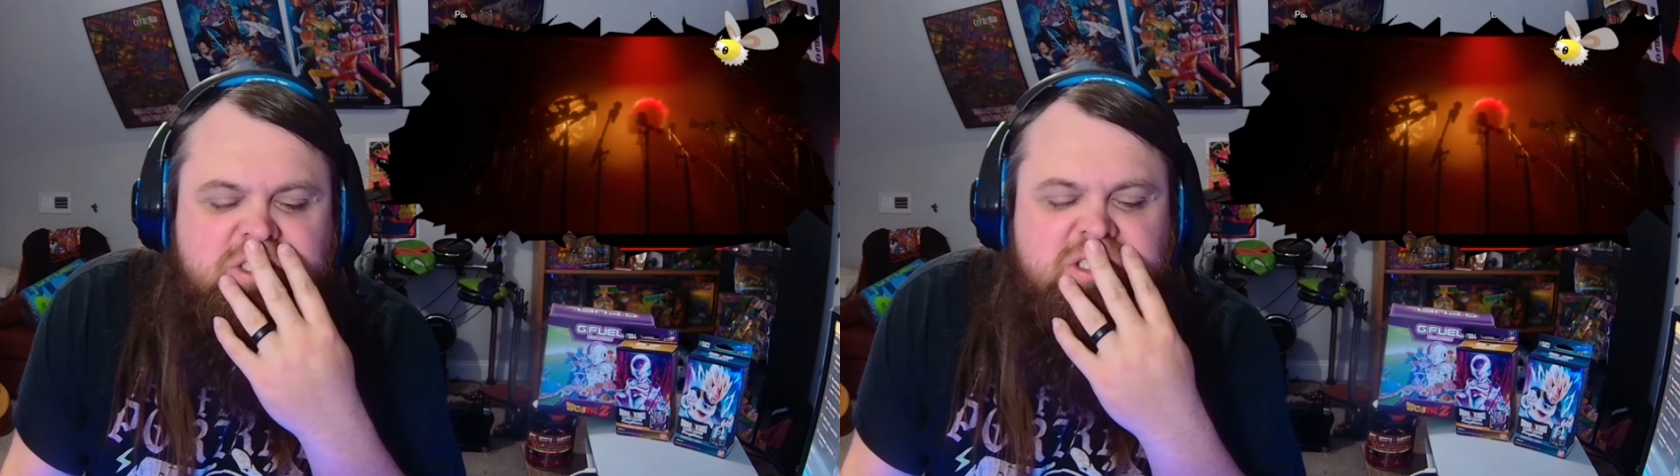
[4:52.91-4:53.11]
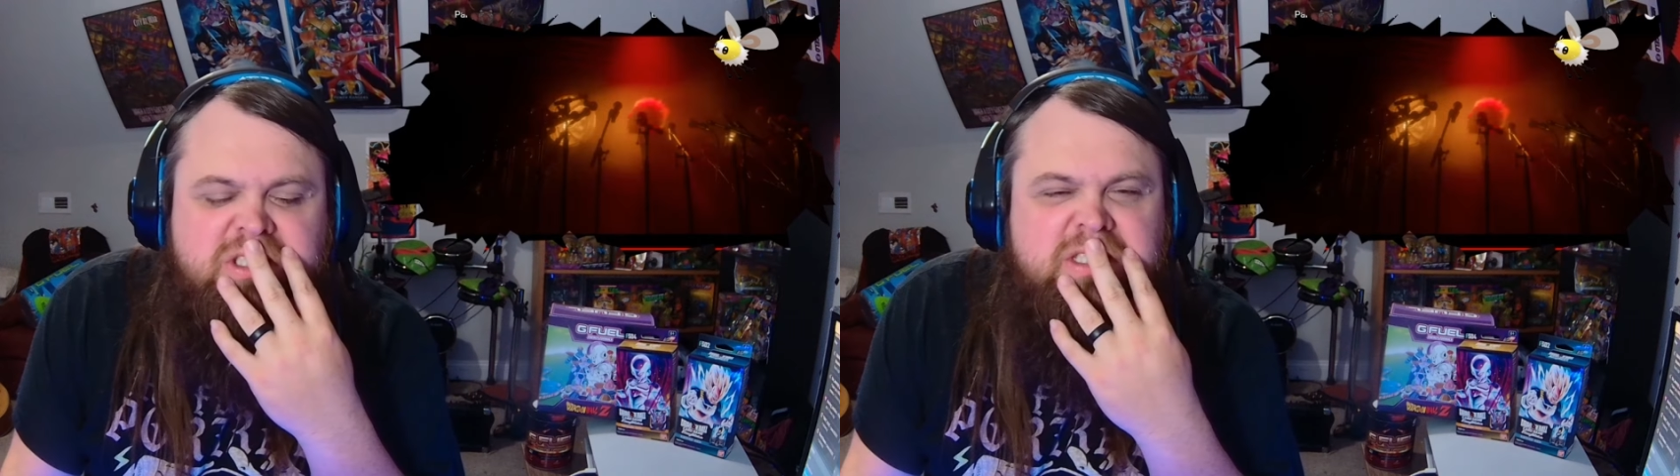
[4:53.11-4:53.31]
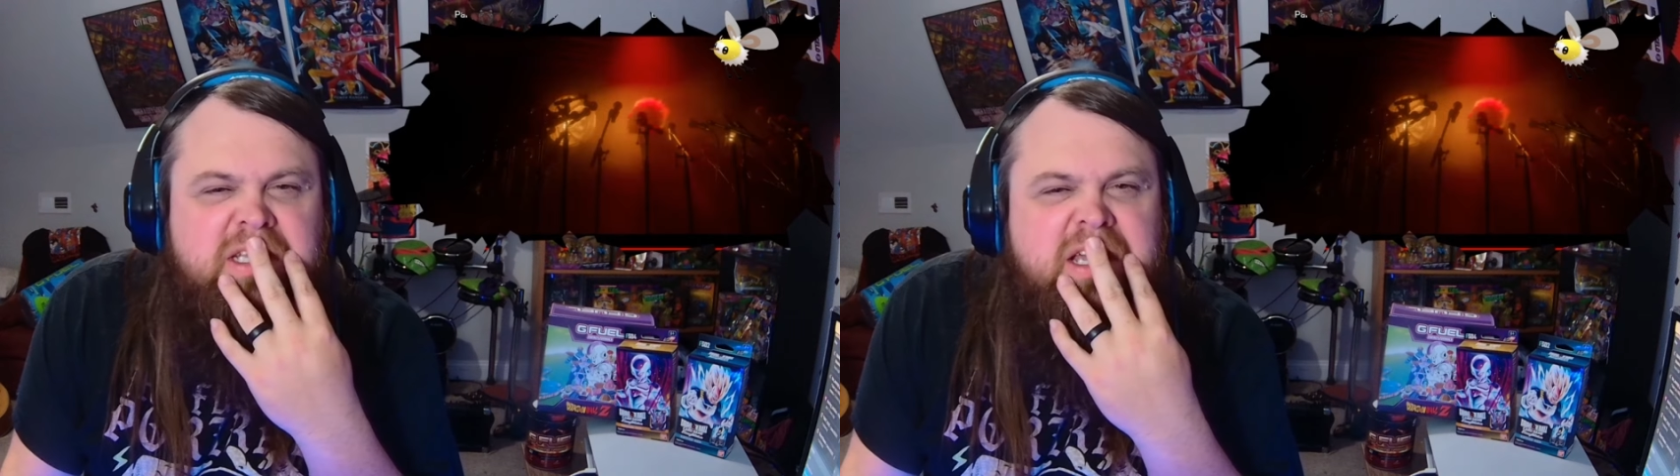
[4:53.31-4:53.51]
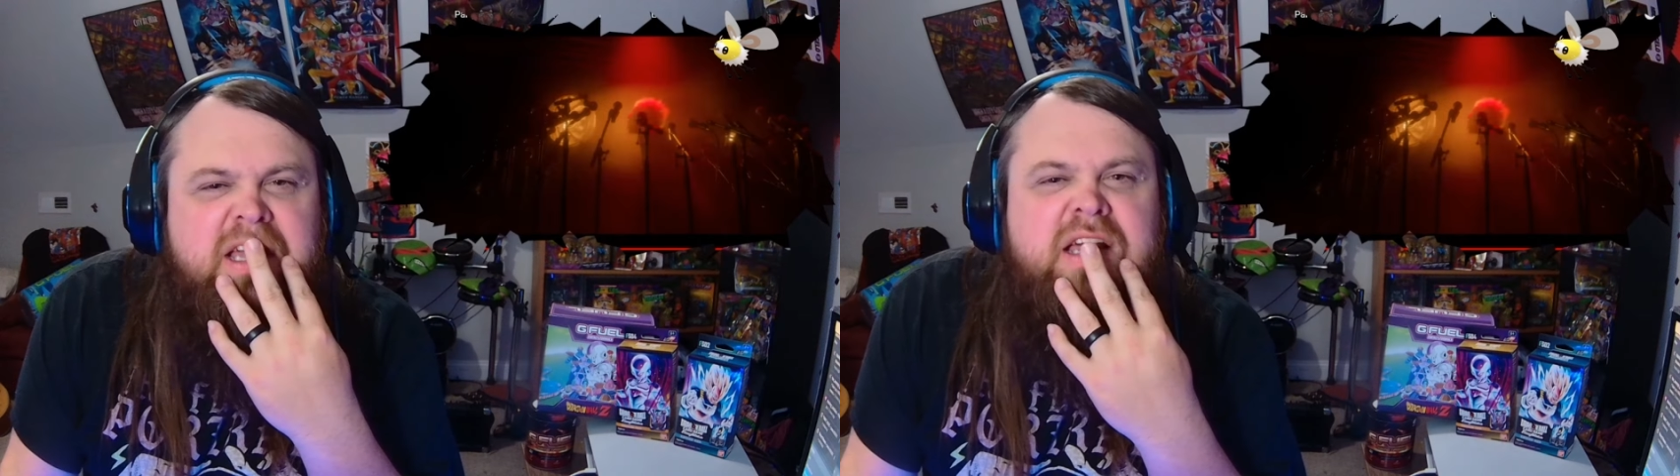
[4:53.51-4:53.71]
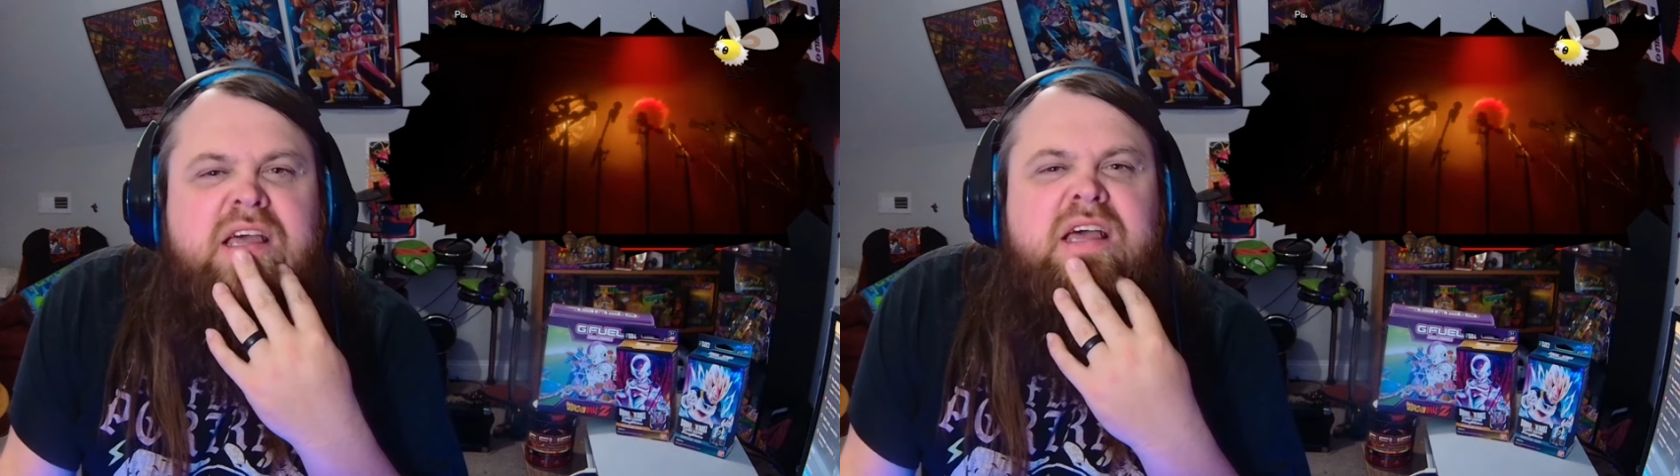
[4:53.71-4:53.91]
Just
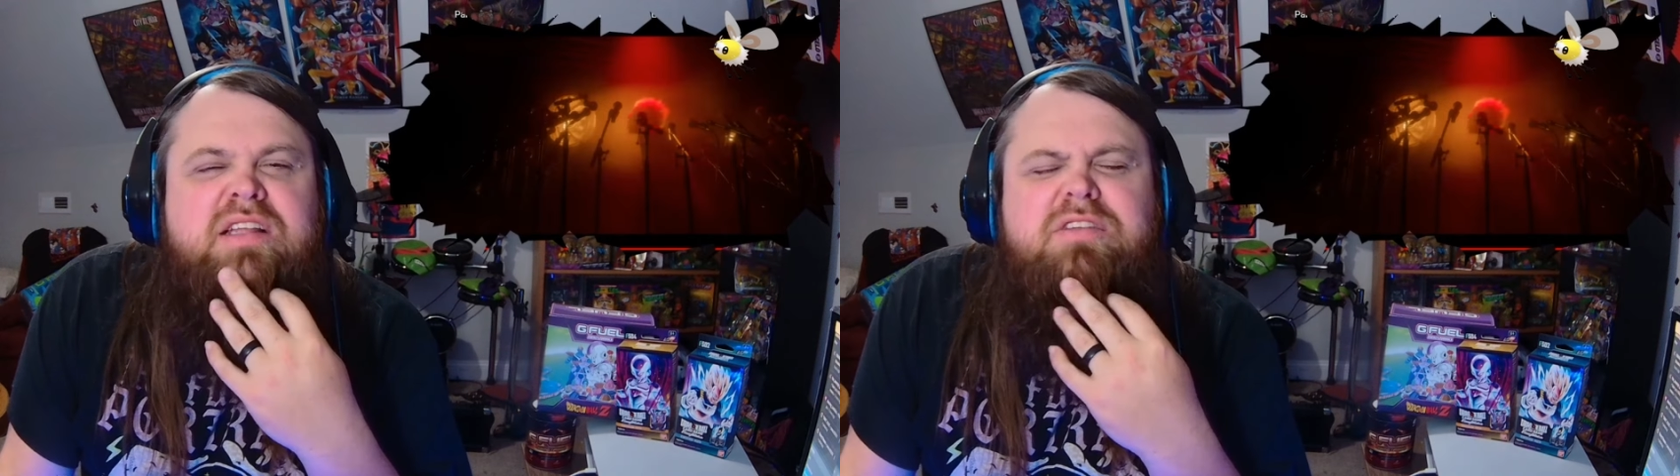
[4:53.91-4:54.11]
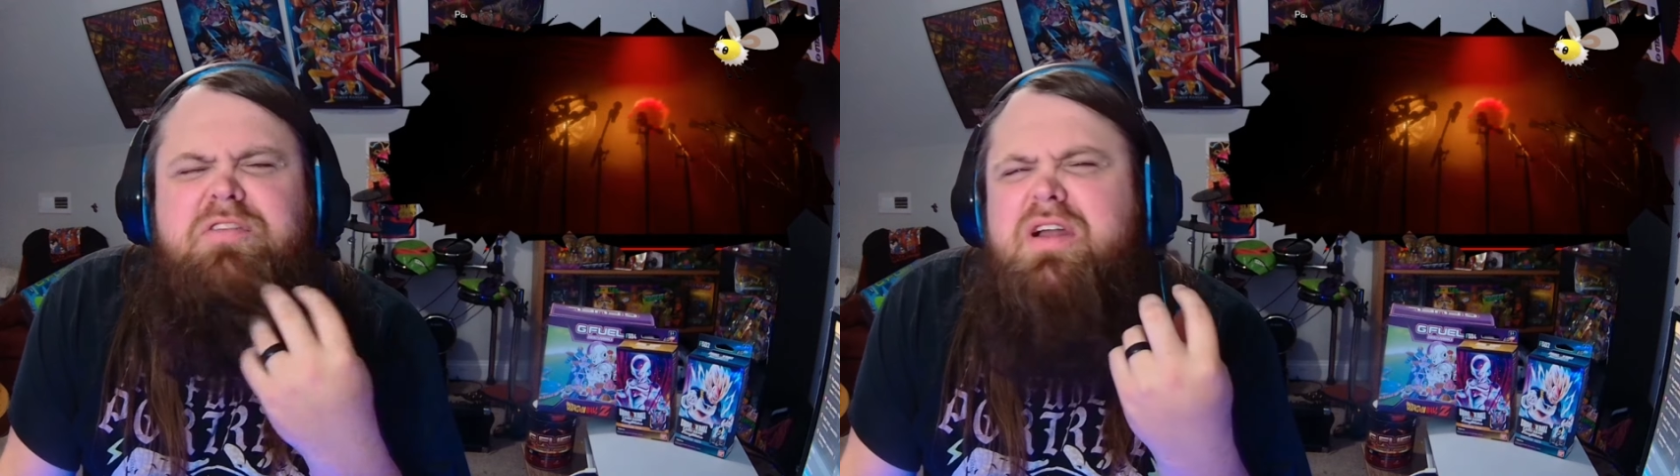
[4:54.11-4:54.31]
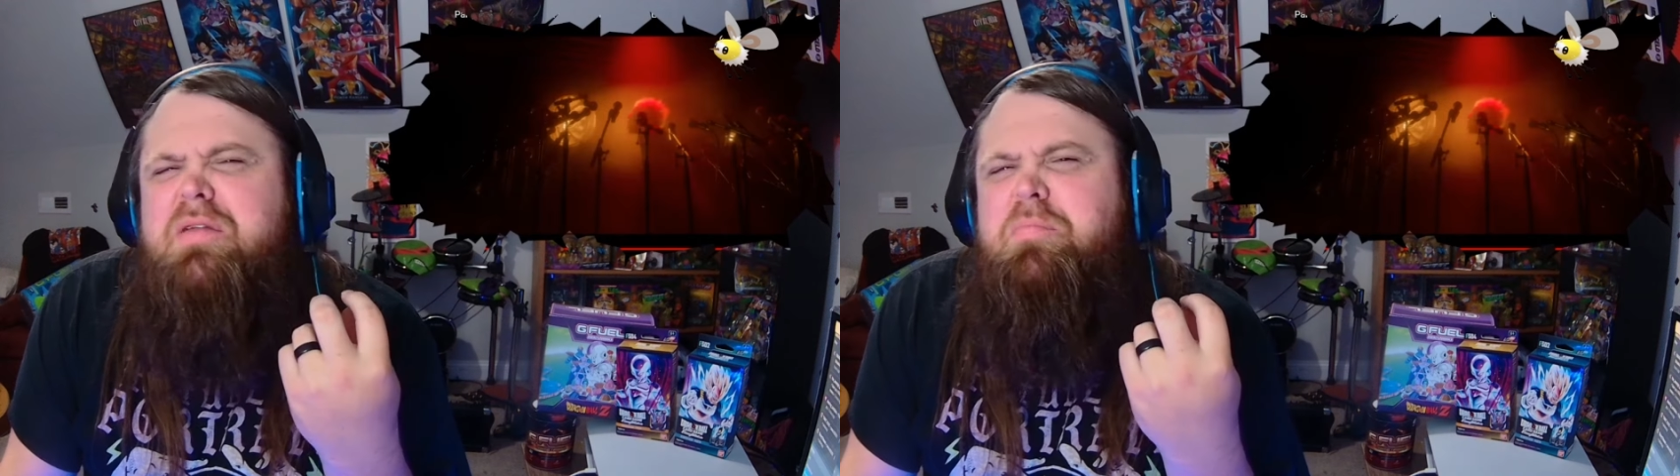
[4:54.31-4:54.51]
it's a very